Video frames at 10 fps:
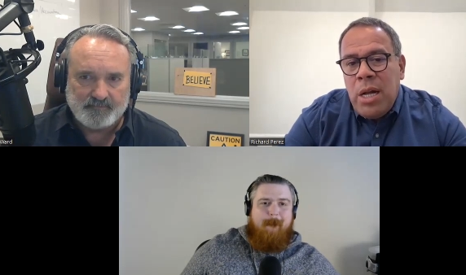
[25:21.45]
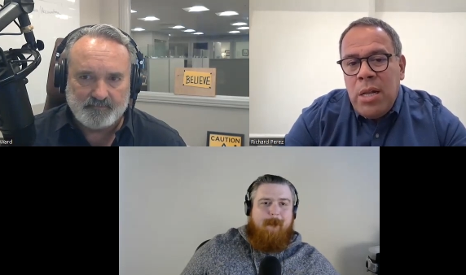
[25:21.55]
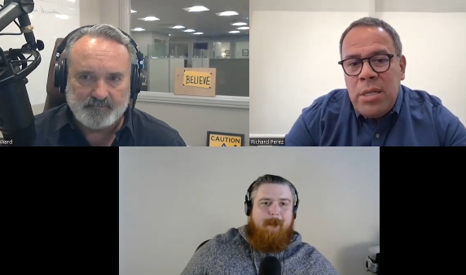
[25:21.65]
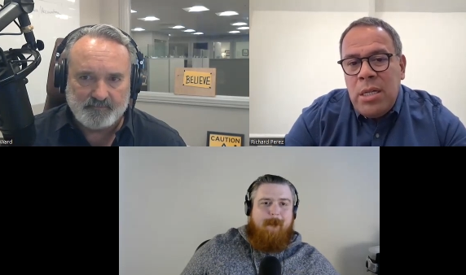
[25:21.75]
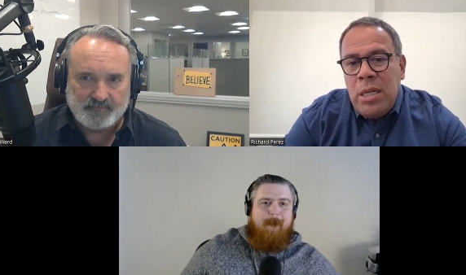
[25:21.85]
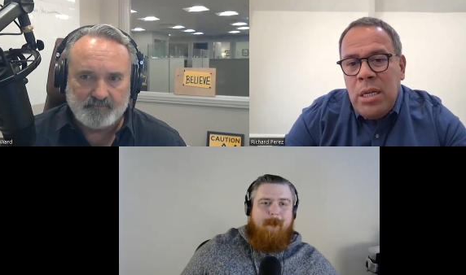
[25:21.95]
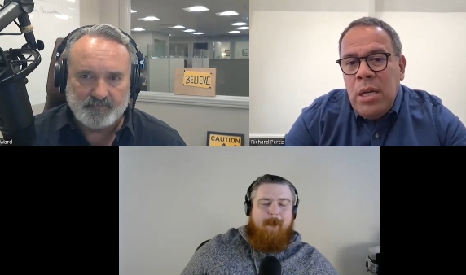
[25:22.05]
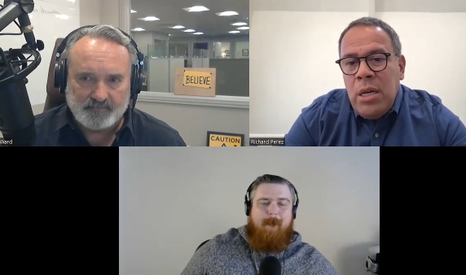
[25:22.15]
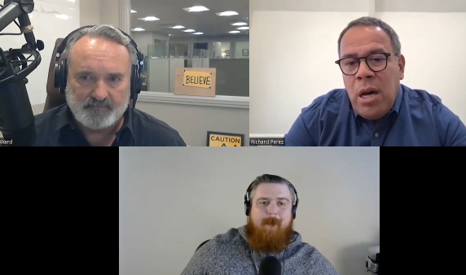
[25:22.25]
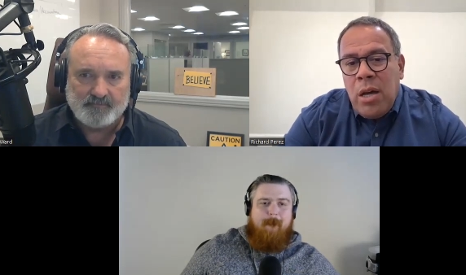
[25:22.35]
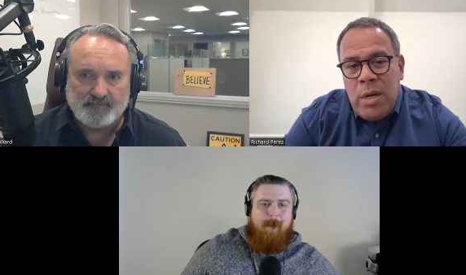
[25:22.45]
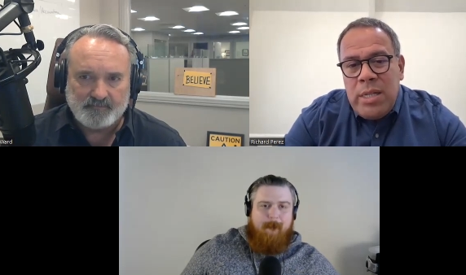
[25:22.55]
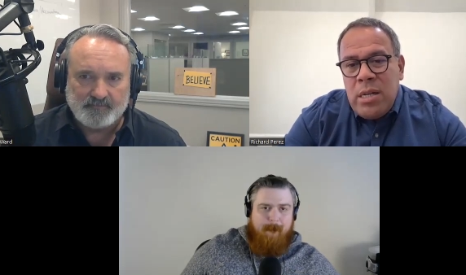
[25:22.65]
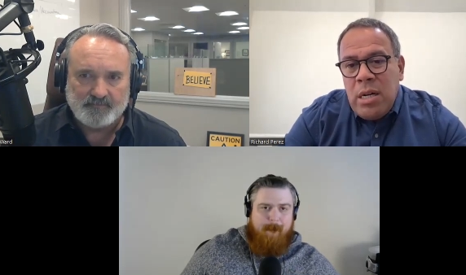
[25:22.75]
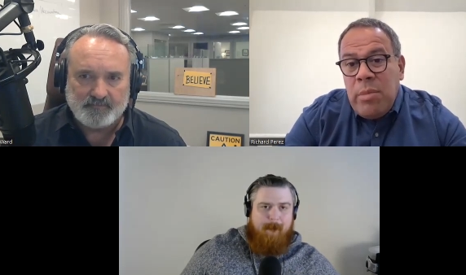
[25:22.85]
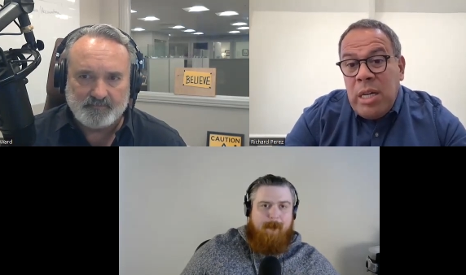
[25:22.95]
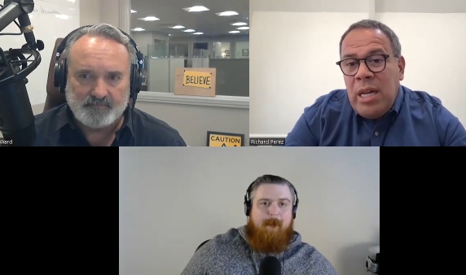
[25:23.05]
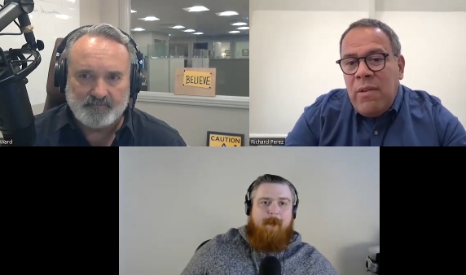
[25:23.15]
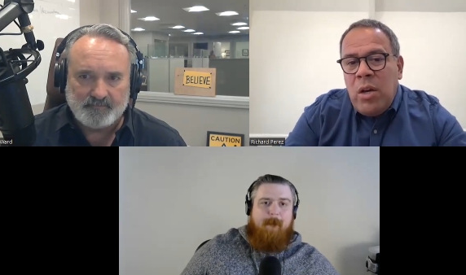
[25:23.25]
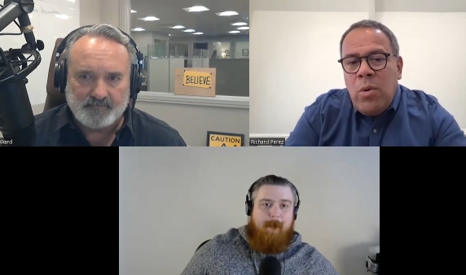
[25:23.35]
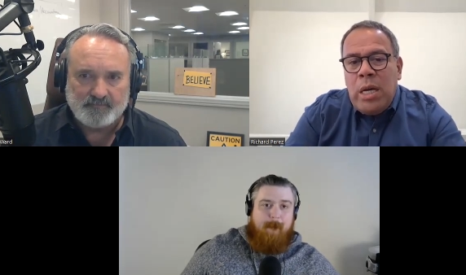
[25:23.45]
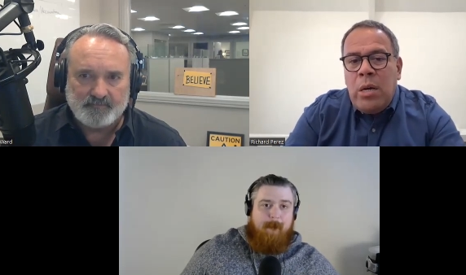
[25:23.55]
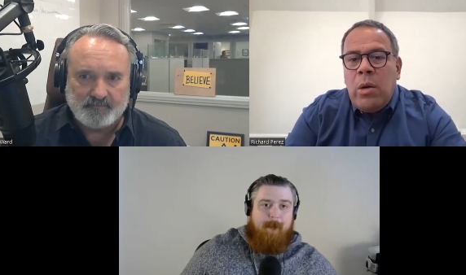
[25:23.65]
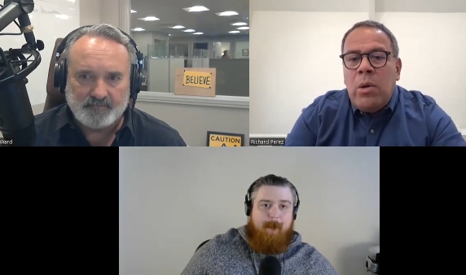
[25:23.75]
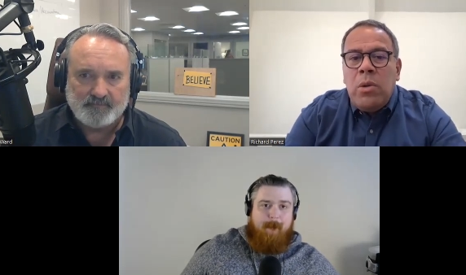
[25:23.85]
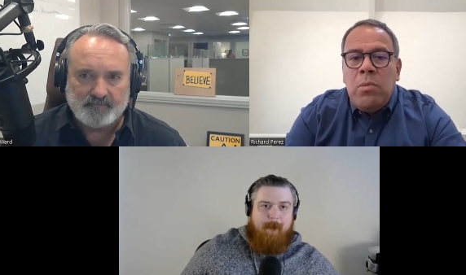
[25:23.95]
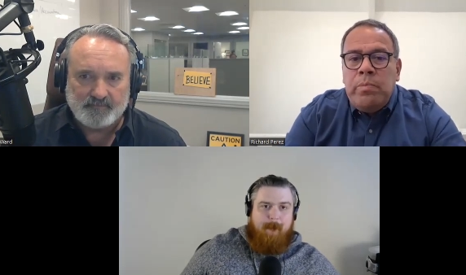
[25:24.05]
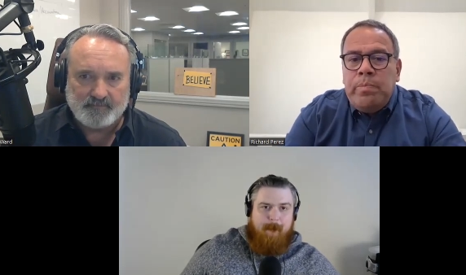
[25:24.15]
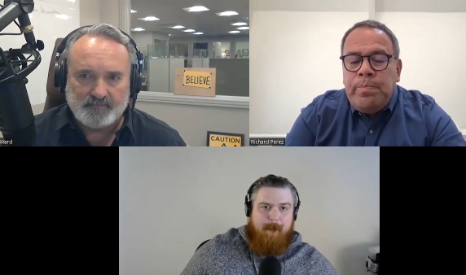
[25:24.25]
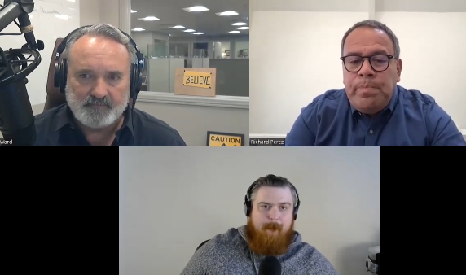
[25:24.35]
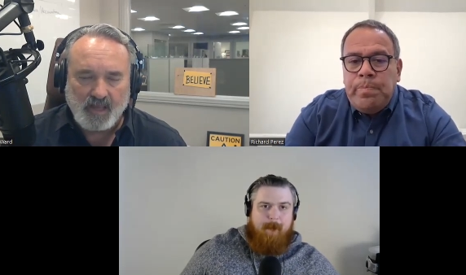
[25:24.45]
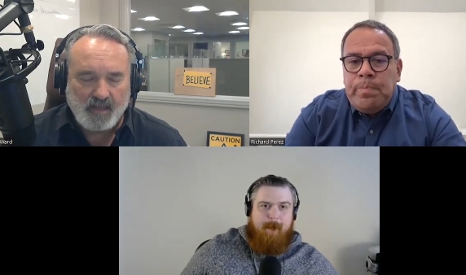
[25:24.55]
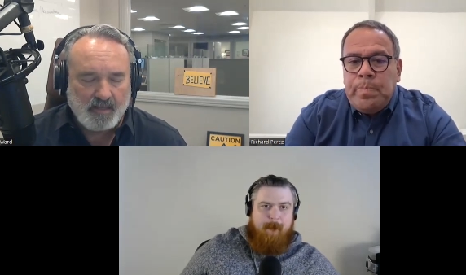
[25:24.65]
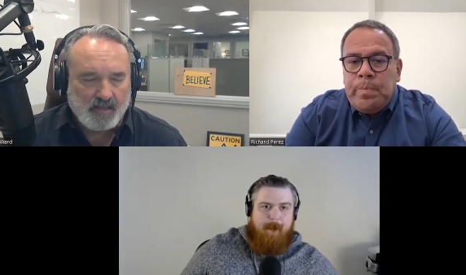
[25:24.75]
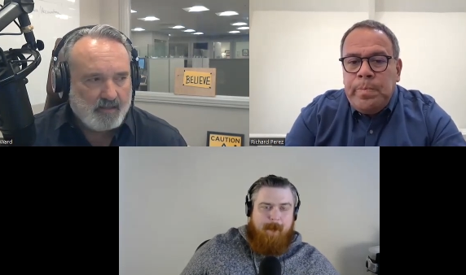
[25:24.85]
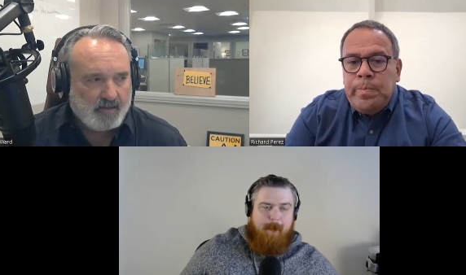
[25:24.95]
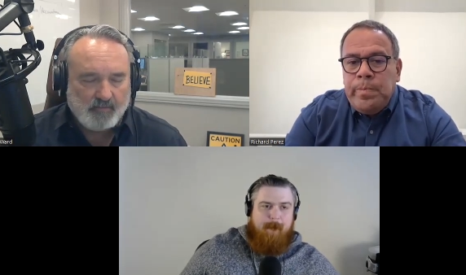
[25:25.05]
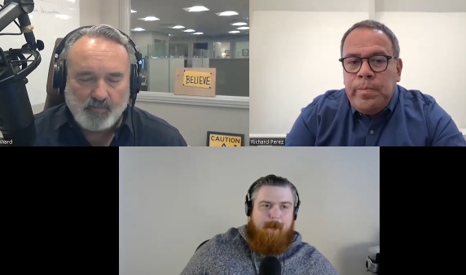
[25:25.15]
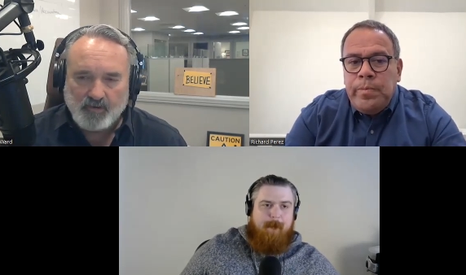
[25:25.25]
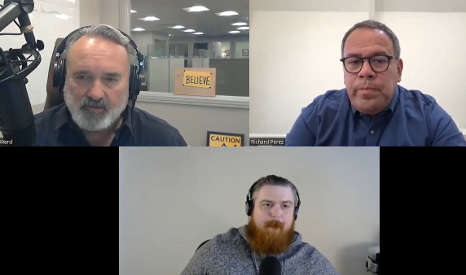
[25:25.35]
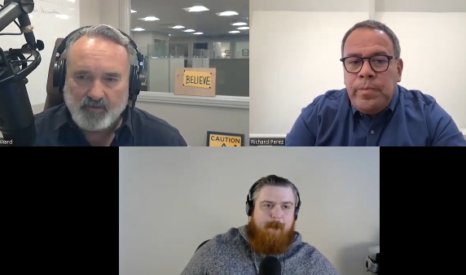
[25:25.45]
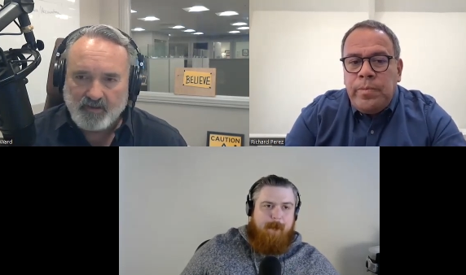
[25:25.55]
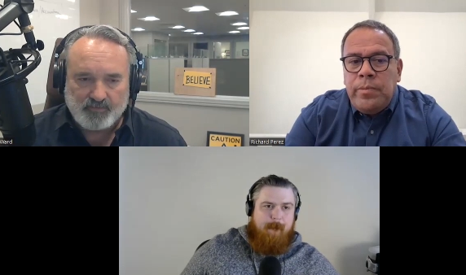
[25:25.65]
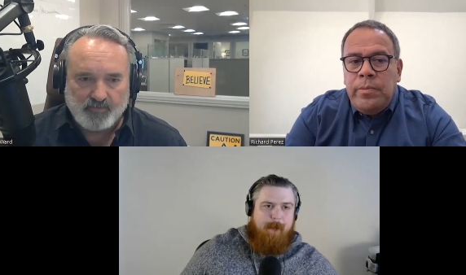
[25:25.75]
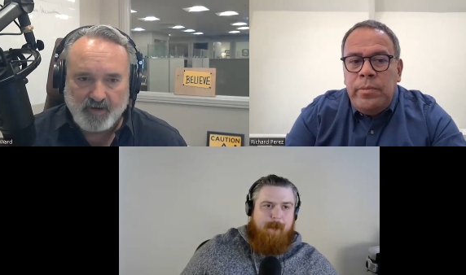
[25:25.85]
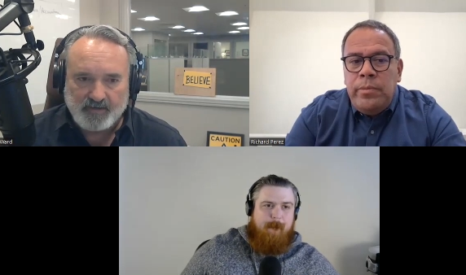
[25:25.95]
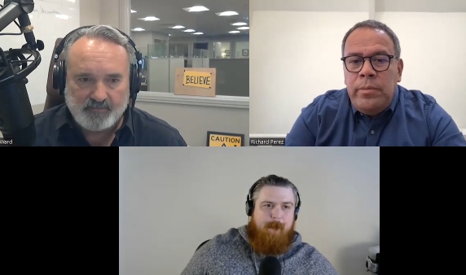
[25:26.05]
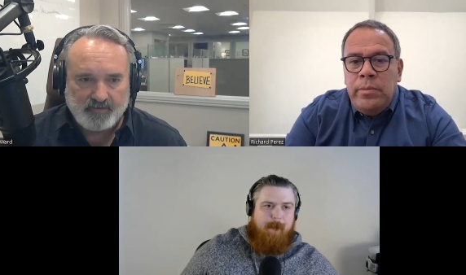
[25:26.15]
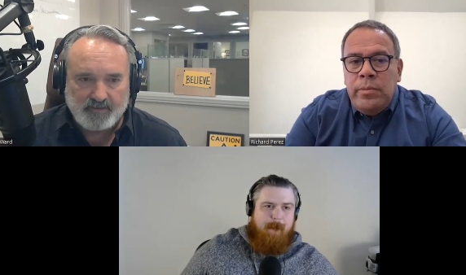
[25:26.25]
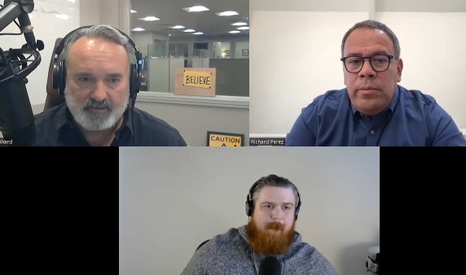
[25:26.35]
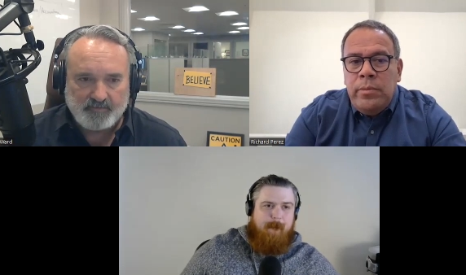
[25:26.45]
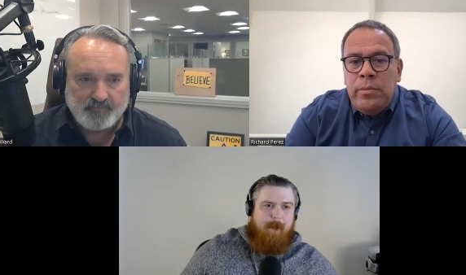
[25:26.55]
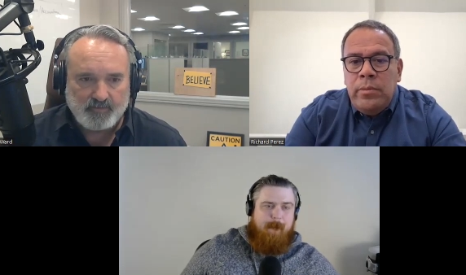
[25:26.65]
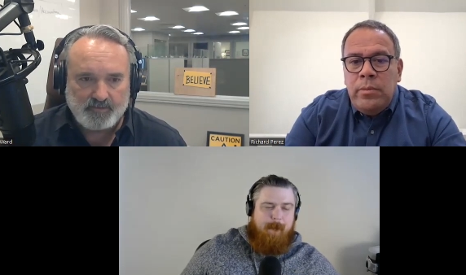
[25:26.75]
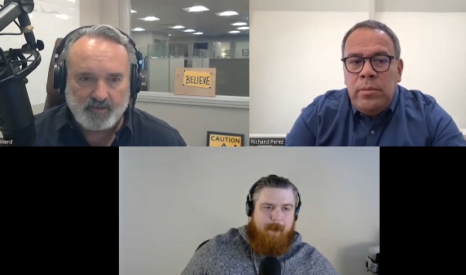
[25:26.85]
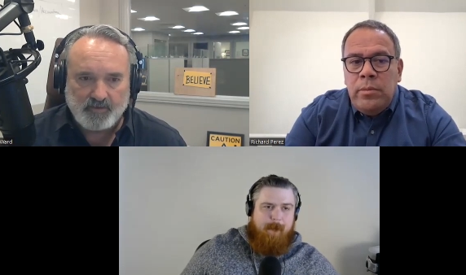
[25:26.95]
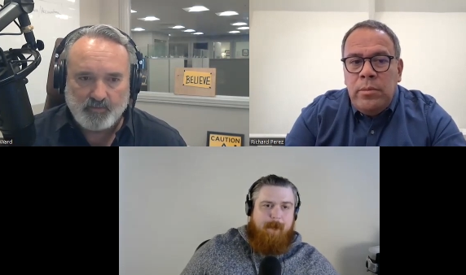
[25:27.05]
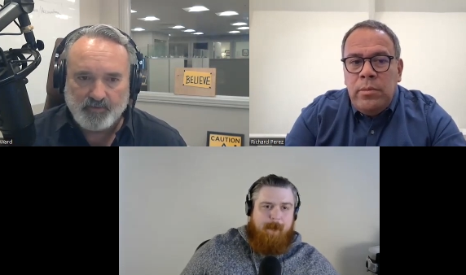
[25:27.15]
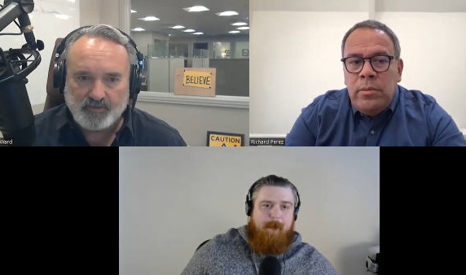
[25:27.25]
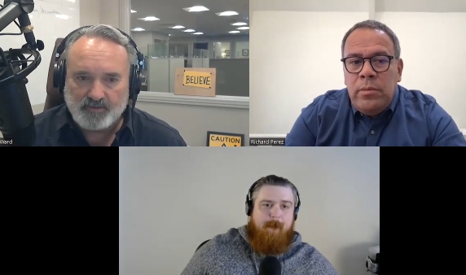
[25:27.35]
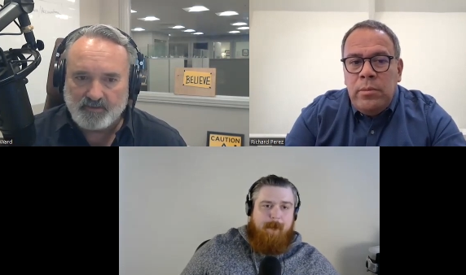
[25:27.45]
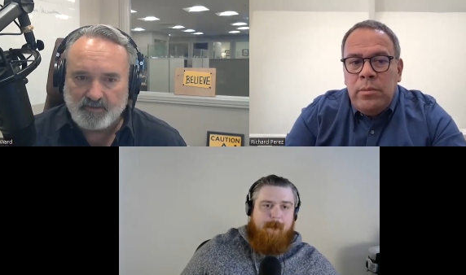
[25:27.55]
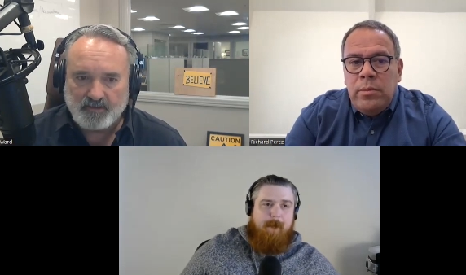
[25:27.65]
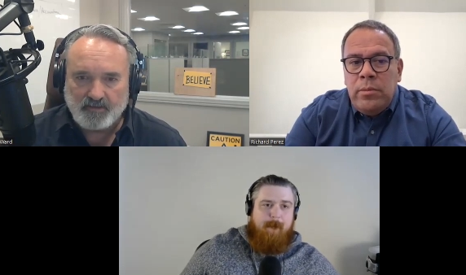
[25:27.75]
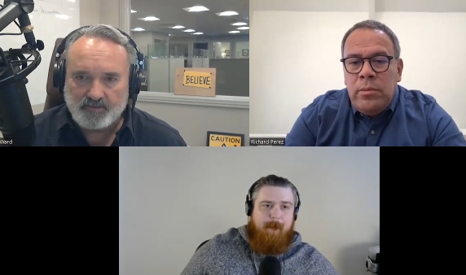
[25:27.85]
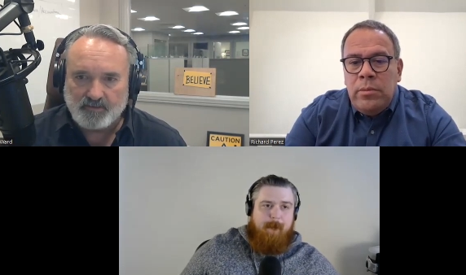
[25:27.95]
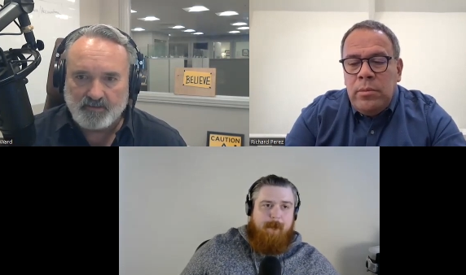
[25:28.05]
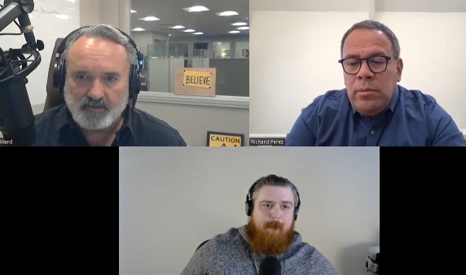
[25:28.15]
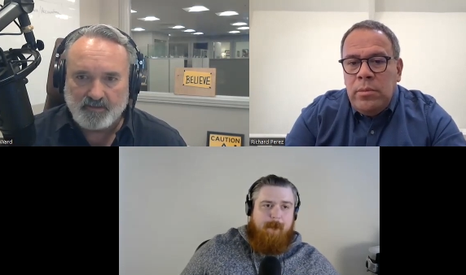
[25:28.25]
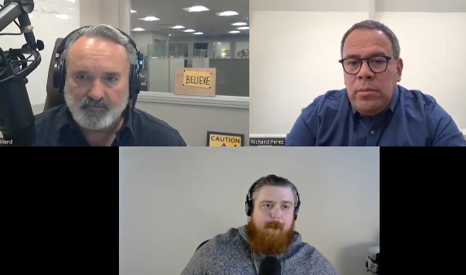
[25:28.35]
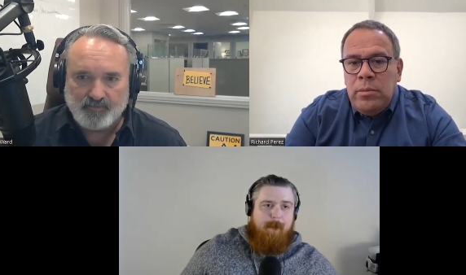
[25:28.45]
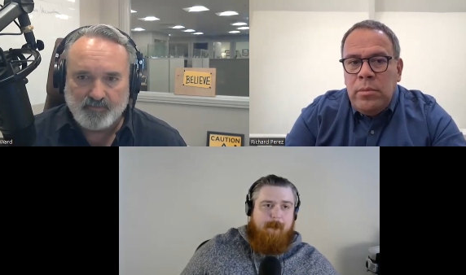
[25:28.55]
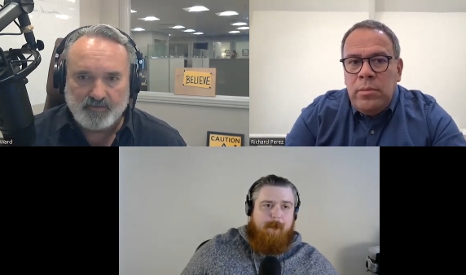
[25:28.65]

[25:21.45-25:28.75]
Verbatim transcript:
Speaker 1: policy. Otherwise, they're going to be giving away growth.
Speaker 2: Boy, that is great advice. I, folks, I hope you're listening closely. And if you